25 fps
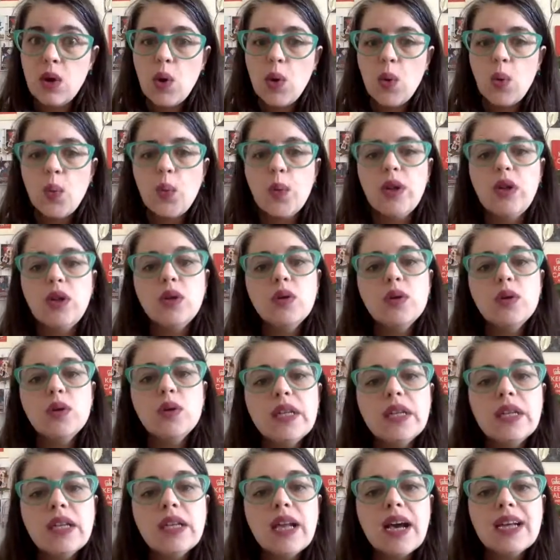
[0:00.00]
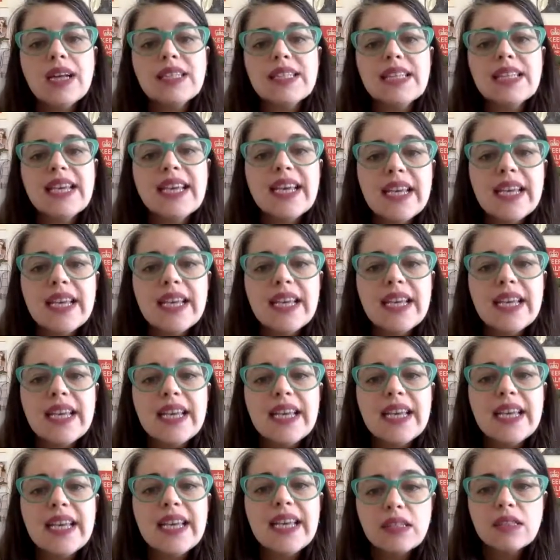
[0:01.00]
when looking at
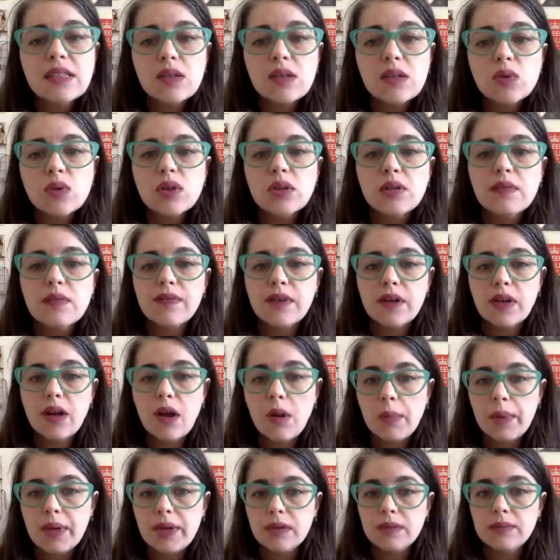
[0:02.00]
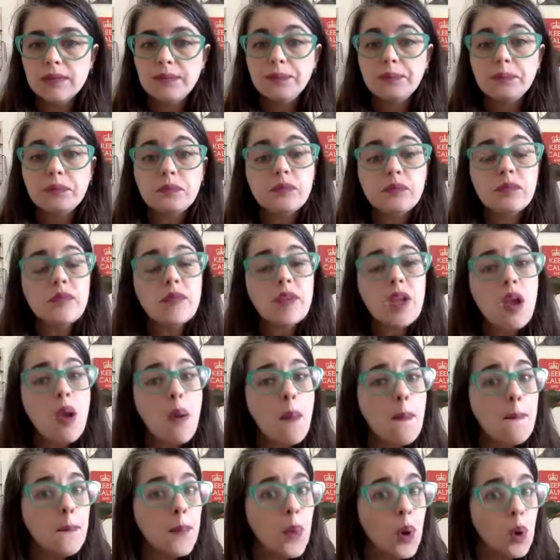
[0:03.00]
any social phenomenon,
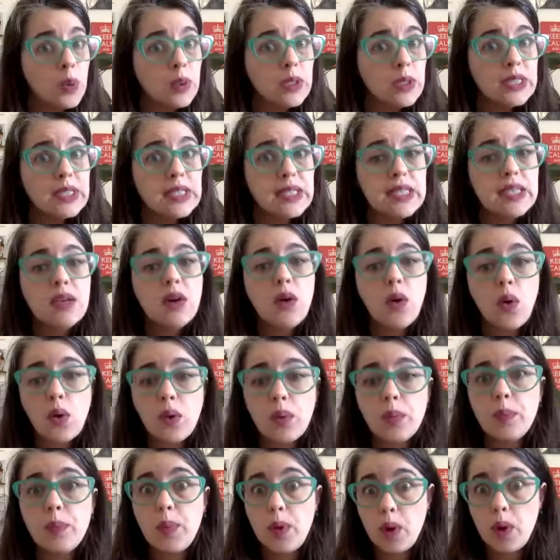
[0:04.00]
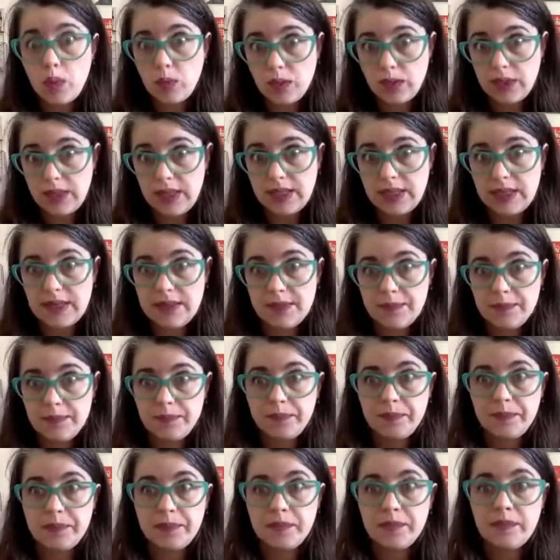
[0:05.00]
policy, or process.
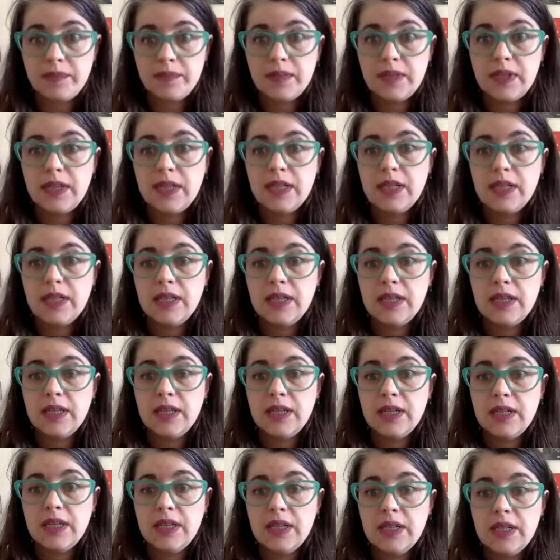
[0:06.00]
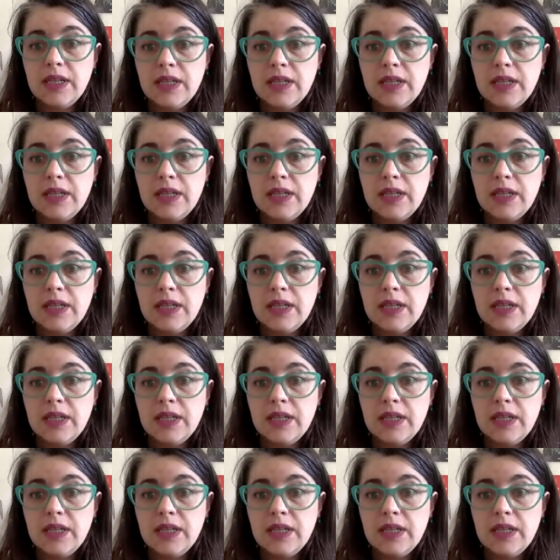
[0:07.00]
Now, in the